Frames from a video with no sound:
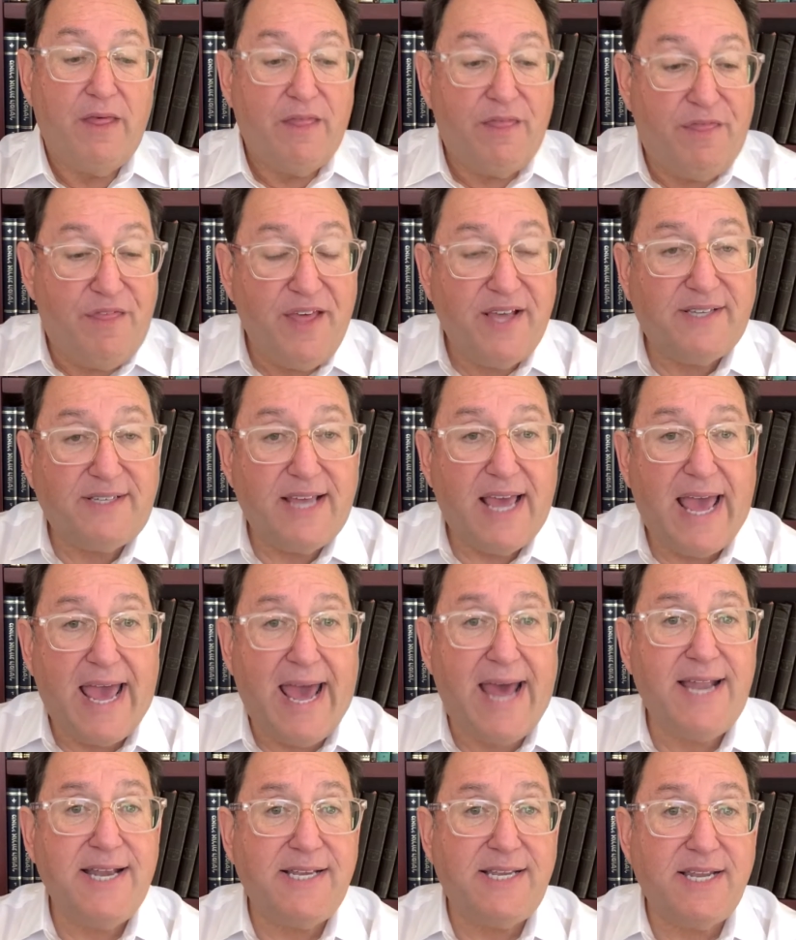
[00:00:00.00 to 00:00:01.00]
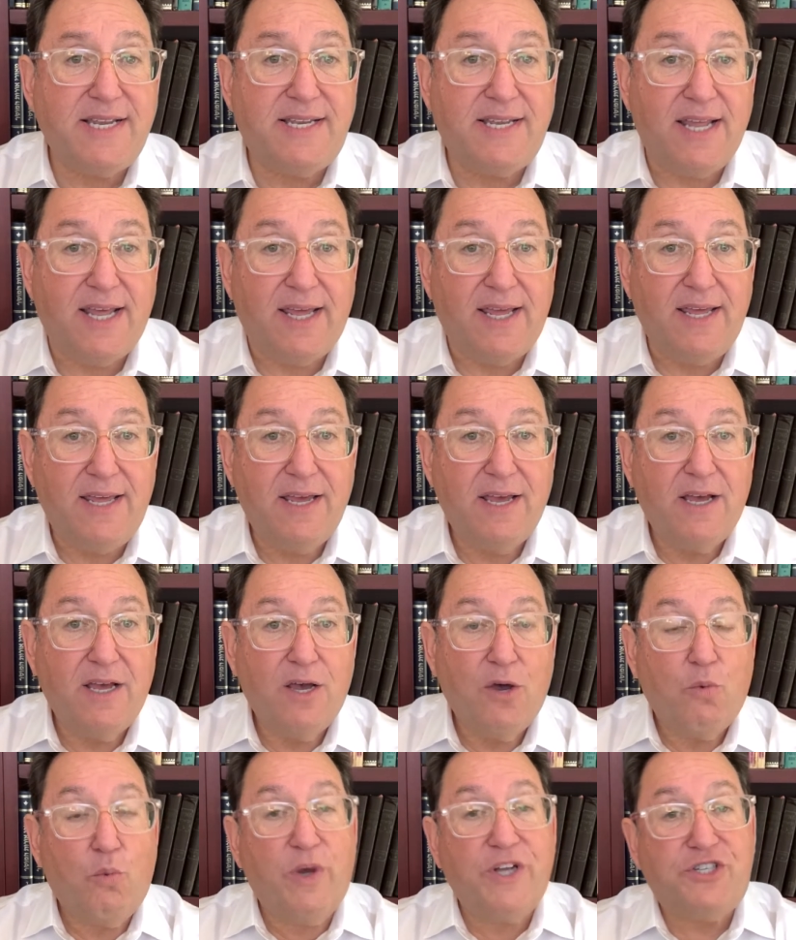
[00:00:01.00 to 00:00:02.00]
this entity,
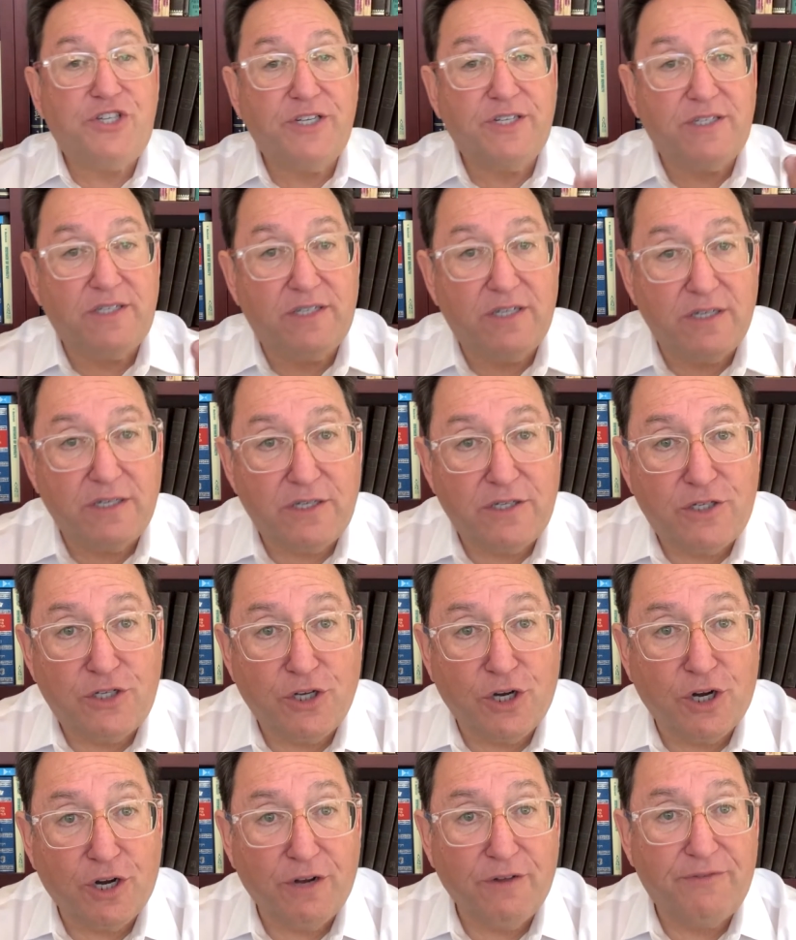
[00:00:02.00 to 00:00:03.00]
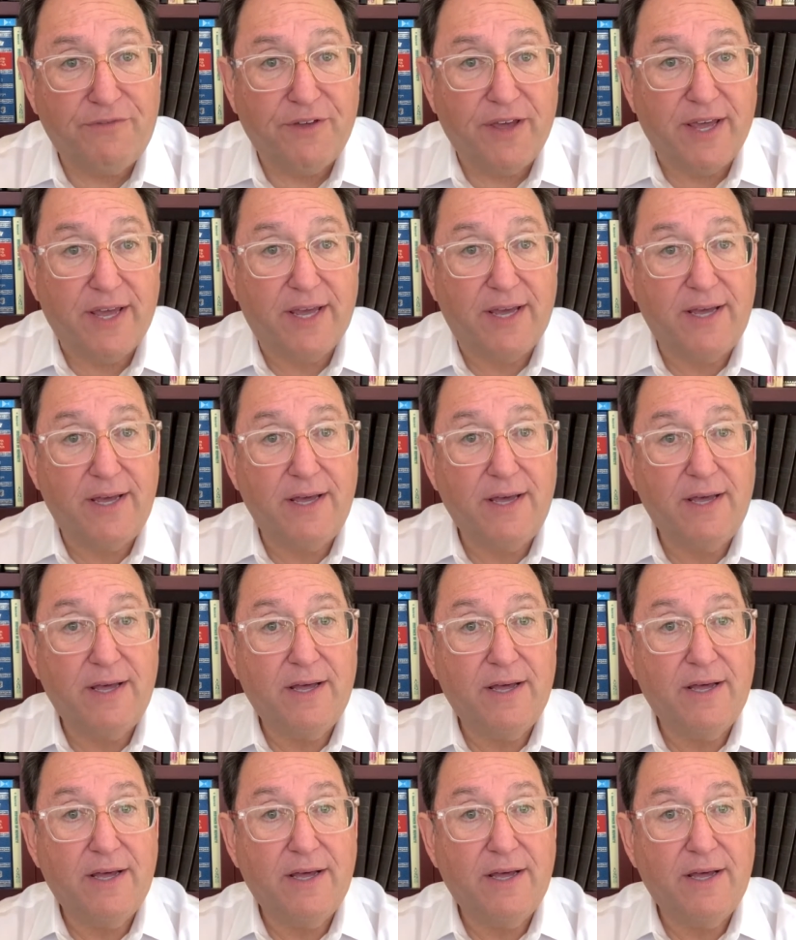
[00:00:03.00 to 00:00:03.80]
which is deserving